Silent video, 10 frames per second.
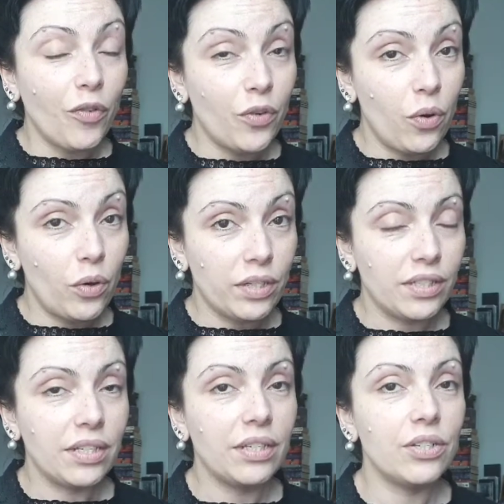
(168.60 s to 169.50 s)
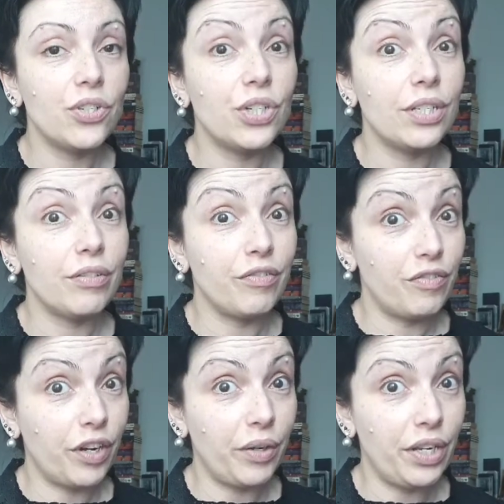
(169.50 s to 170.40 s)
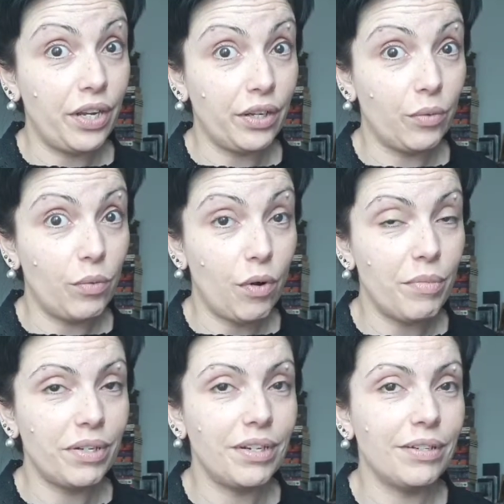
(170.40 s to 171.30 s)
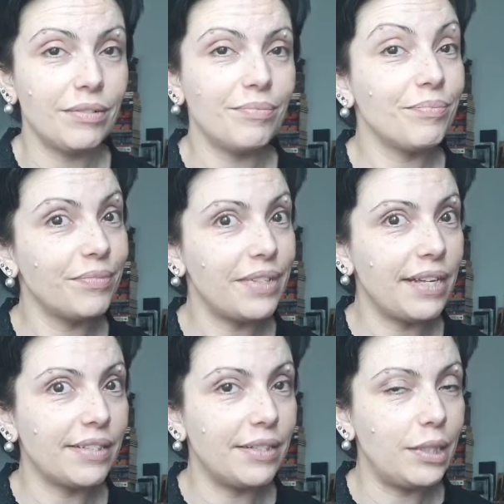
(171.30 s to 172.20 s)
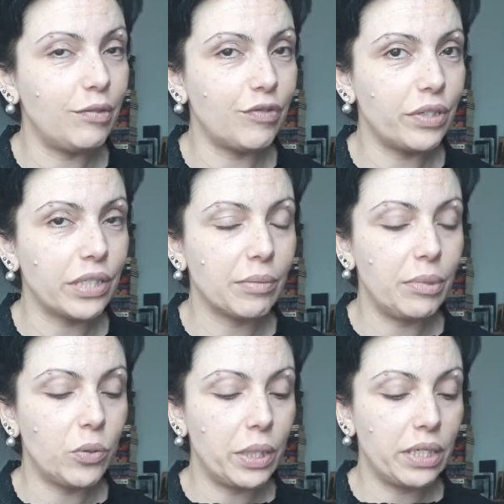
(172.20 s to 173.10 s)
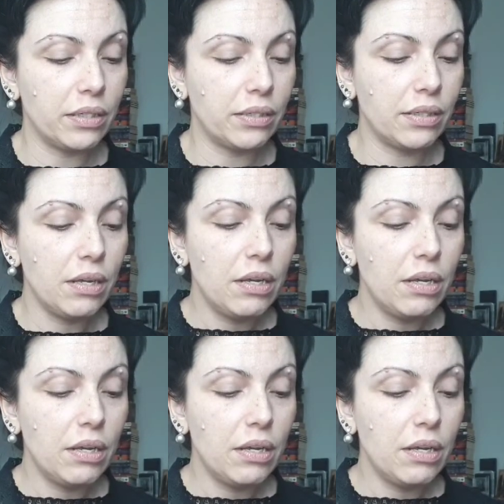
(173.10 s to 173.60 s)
of course she's a very young woman, and that's the difference between us.